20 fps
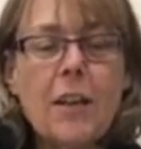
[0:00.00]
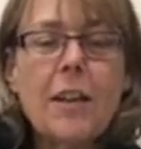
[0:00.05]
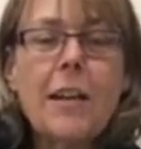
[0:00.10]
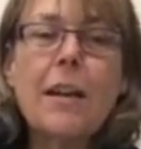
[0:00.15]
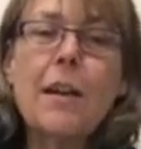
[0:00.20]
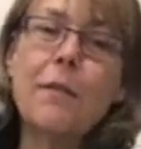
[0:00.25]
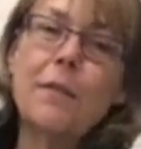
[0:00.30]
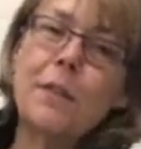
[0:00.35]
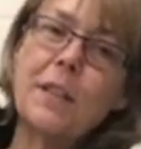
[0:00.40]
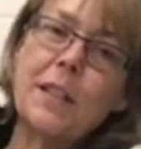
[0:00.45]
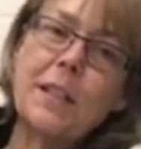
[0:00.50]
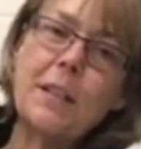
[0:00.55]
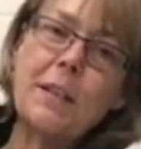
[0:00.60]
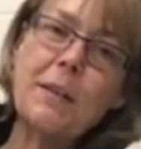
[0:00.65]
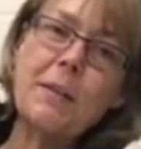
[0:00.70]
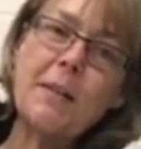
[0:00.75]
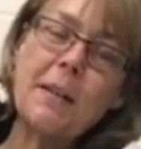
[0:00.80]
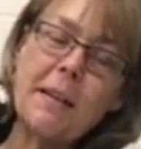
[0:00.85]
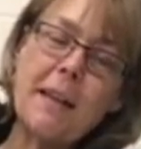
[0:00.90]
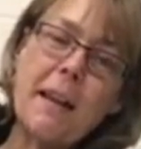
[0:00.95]
Good
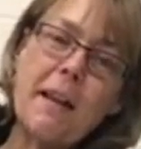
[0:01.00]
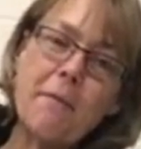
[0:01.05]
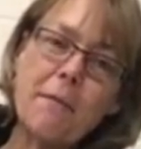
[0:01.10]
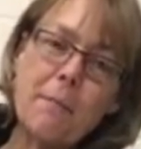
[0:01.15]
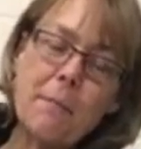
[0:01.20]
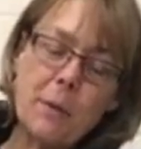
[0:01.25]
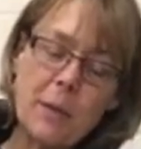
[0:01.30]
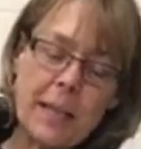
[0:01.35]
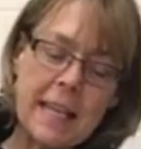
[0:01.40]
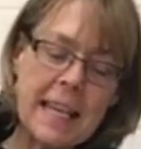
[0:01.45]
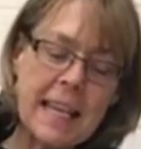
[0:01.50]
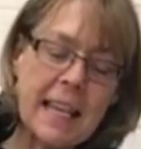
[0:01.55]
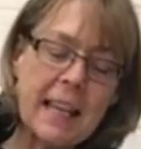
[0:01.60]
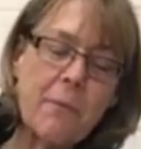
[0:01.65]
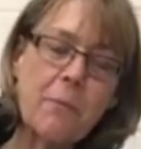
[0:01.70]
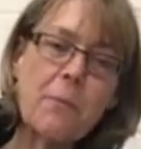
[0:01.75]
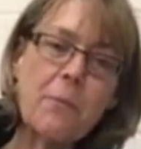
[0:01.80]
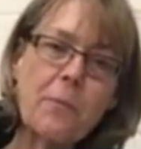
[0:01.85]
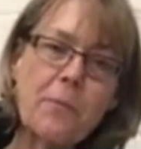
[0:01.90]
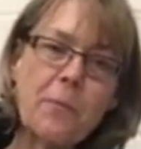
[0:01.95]
afternoon, everybody.
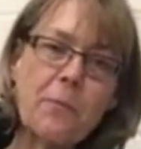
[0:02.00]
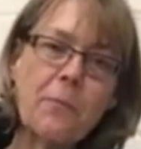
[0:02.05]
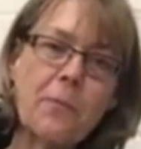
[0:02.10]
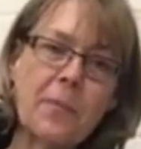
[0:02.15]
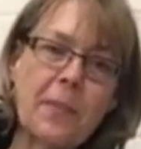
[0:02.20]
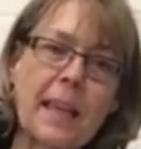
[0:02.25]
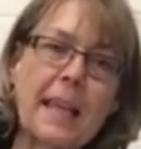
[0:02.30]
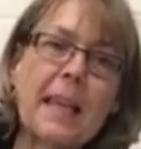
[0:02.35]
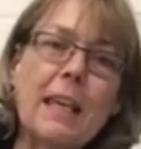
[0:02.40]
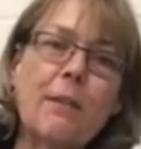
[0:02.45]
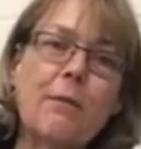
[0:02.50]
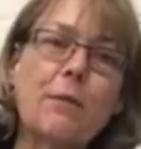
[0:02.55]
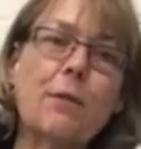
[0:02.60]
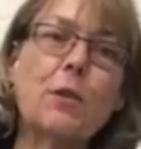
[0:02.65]
Thank